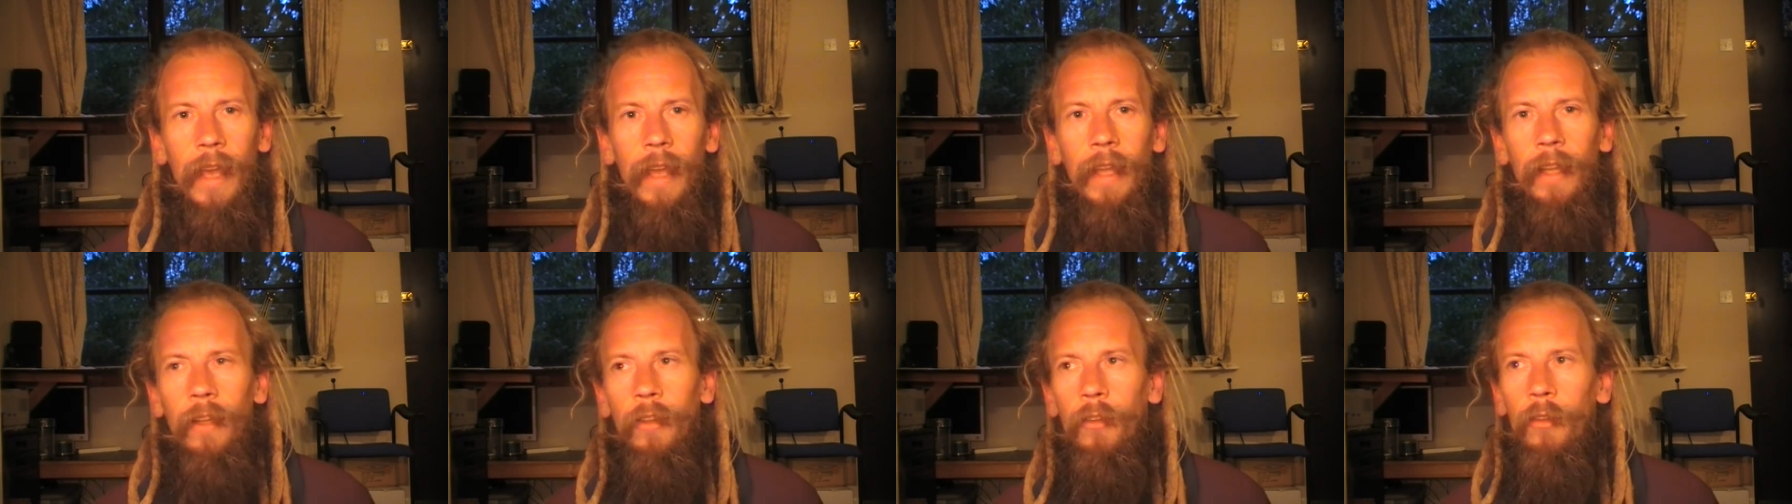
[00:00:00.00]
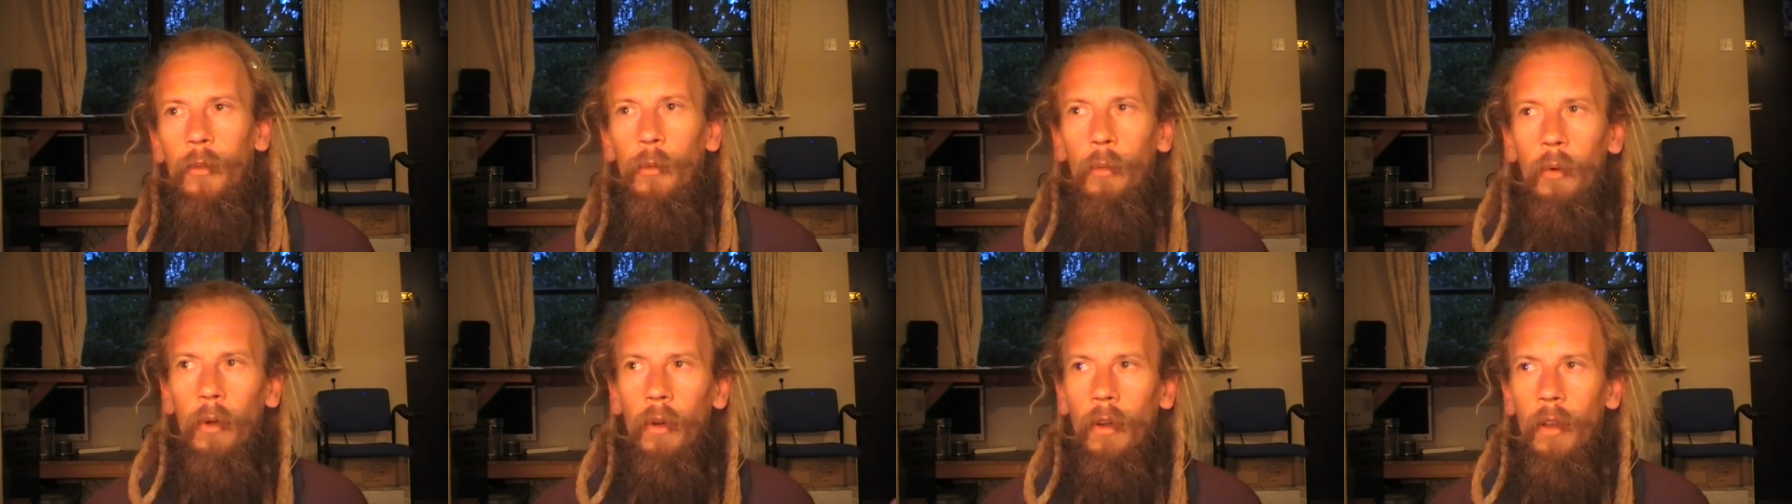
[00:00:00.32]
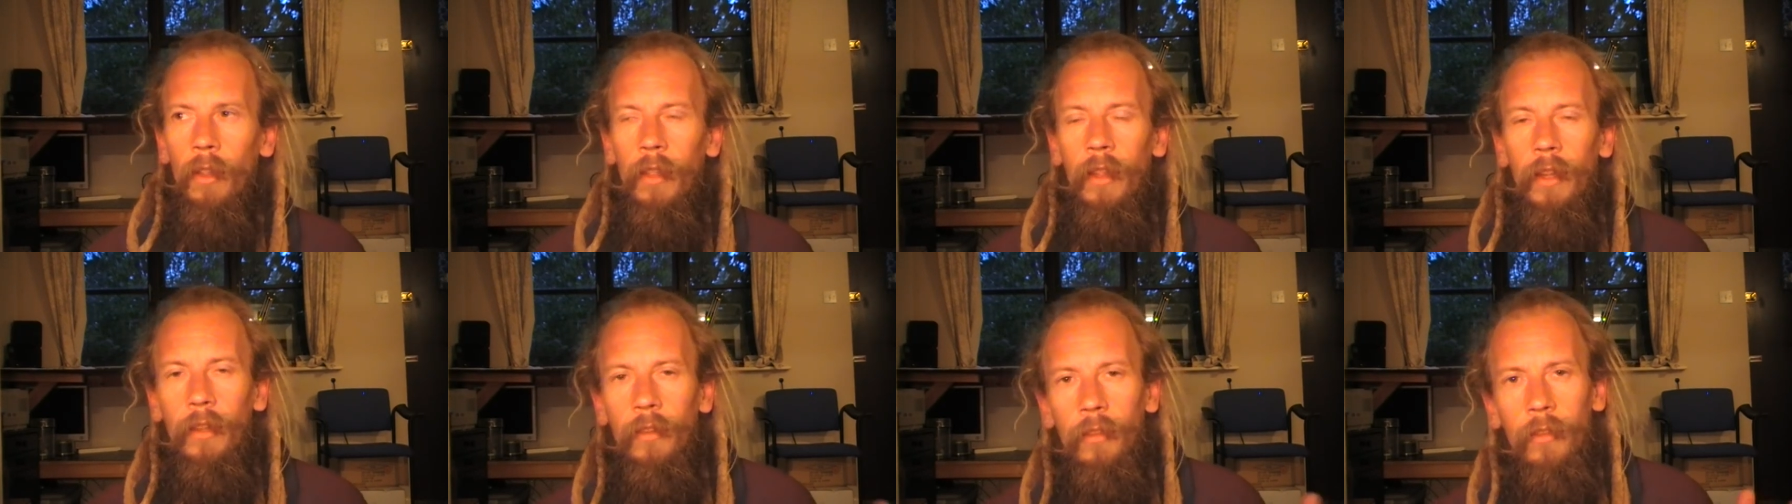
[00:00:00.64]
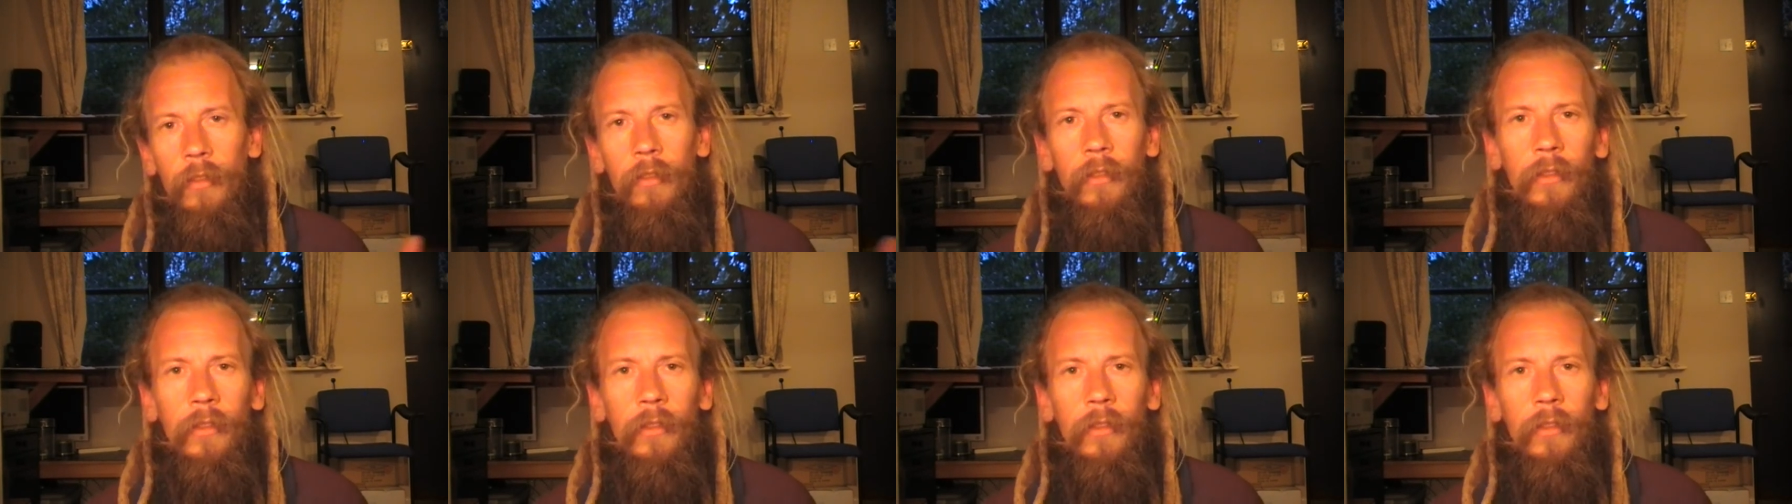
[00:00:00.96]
into all of this